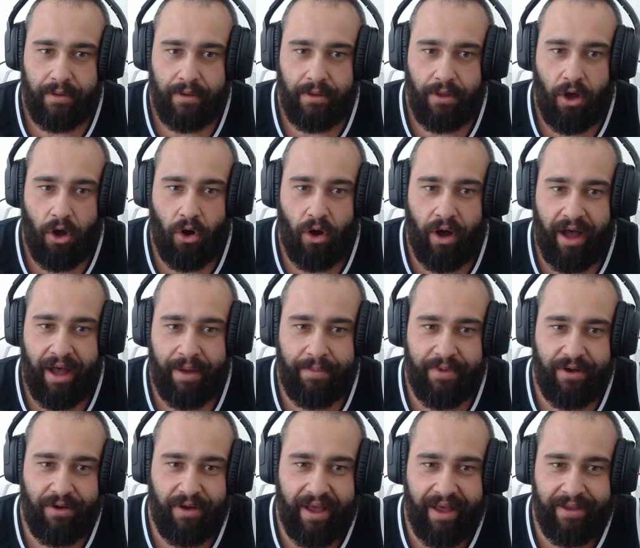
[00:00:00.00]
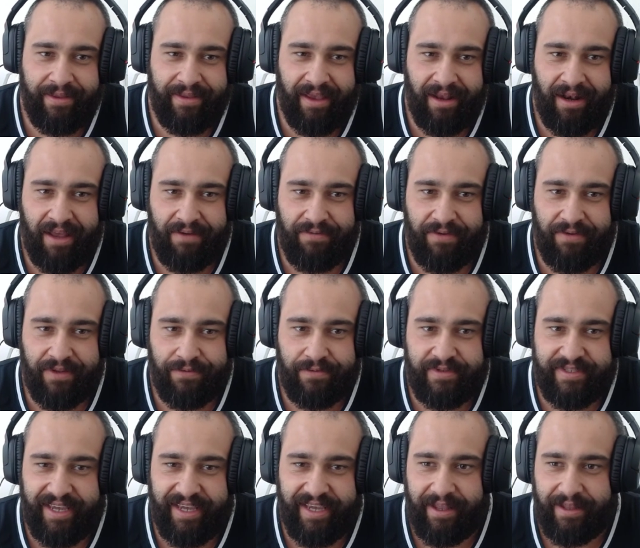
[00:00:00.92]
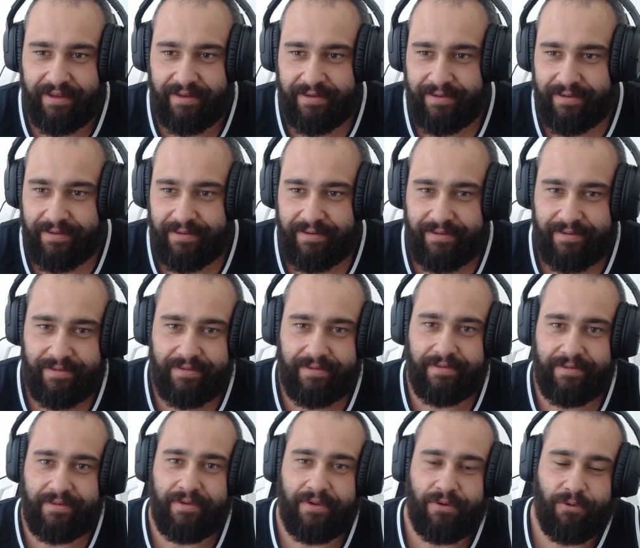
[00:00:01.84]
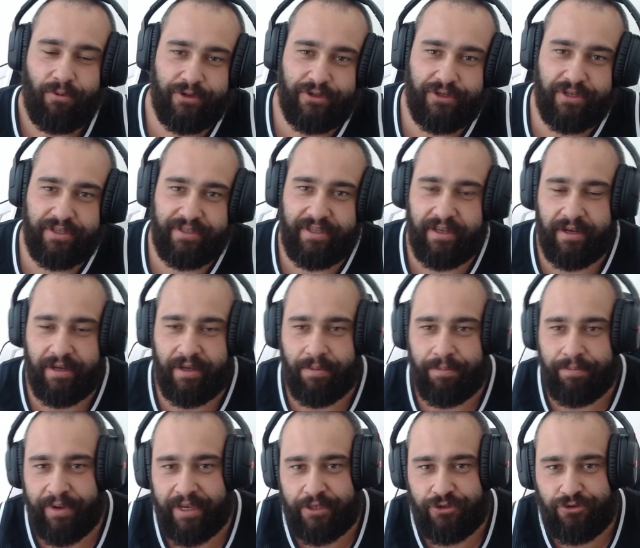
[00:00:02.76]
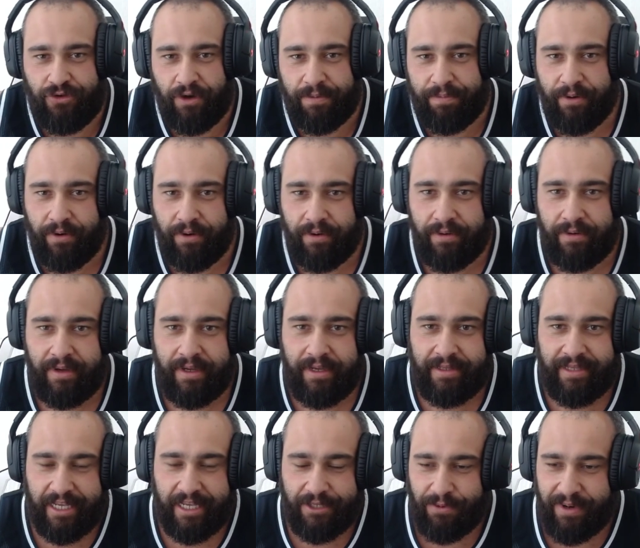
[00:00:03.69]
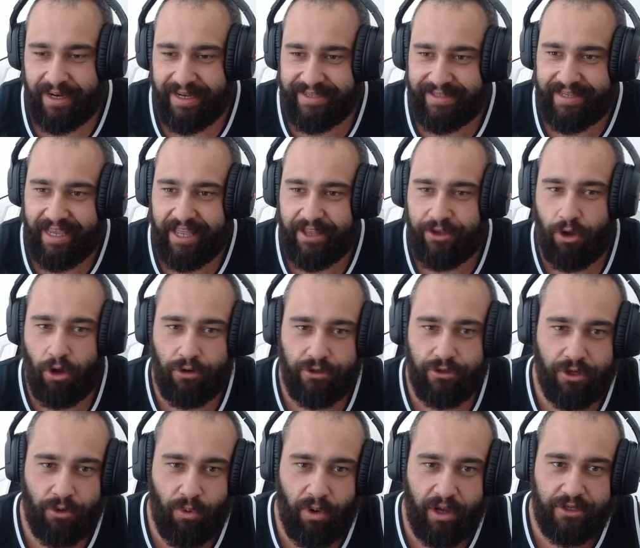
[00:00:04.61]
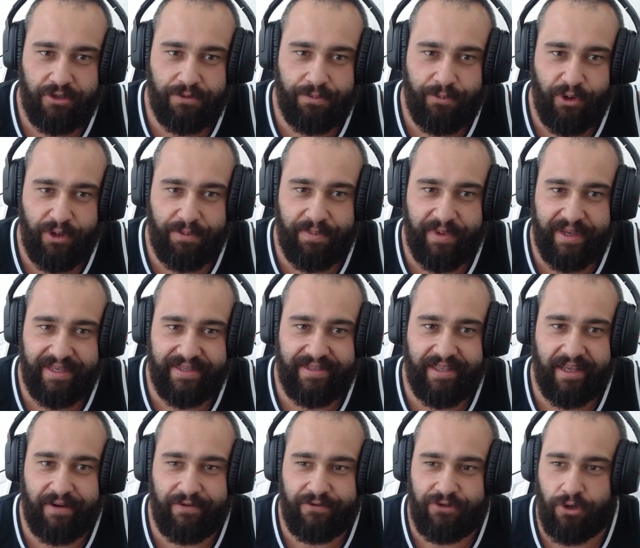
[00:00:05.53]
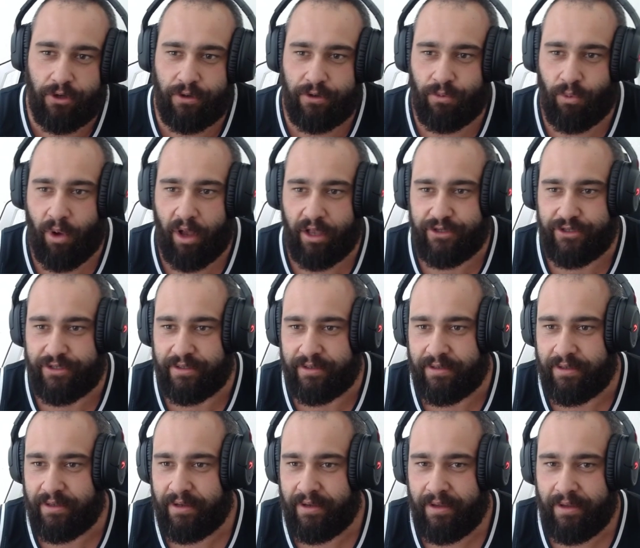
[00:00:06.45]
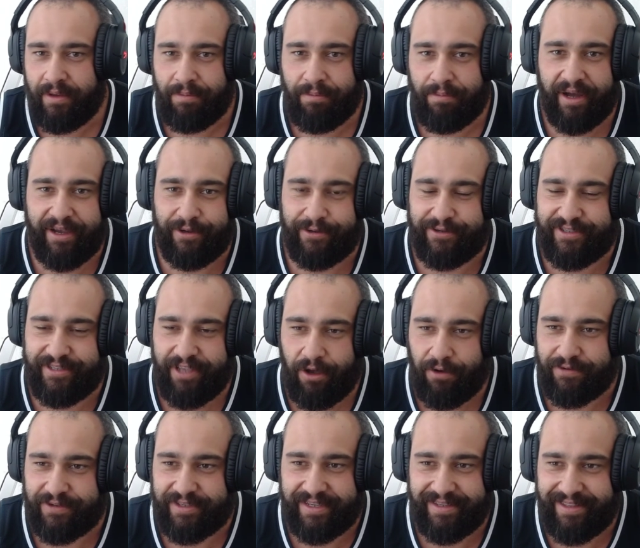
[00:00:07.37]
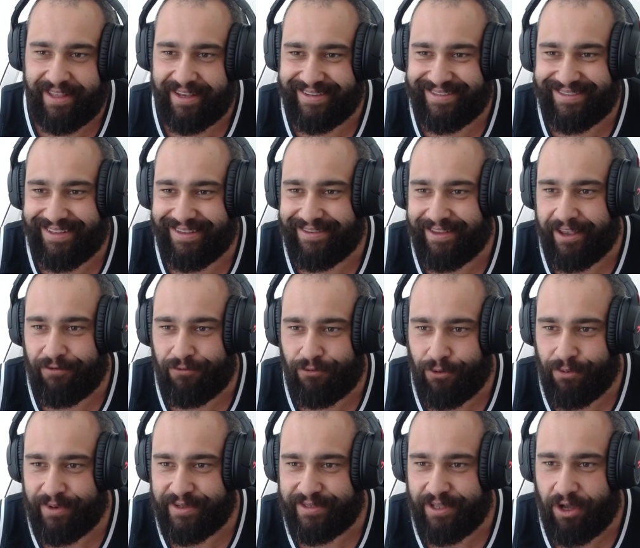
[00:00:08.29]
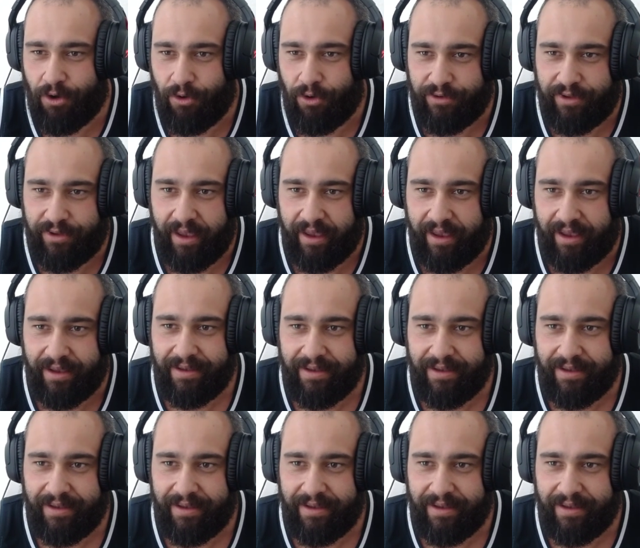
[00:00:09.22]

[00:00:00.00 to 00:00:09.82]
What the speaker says: Oh, I'm an 11-10. We just did a big triple. That's what I said. Y'all should watch with me instead of just watching by yourselves, because that ruins the whole thing.